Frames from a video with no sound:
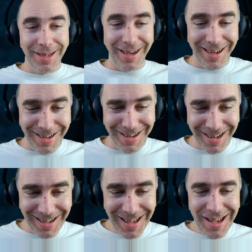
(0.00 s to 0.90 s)

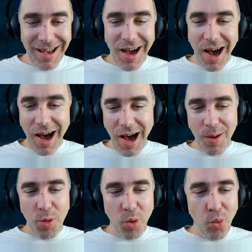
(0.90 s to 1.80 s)

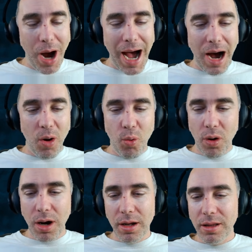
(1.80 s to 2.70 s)
um,
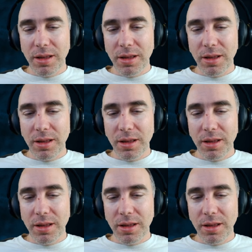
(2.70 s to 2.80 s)
wow.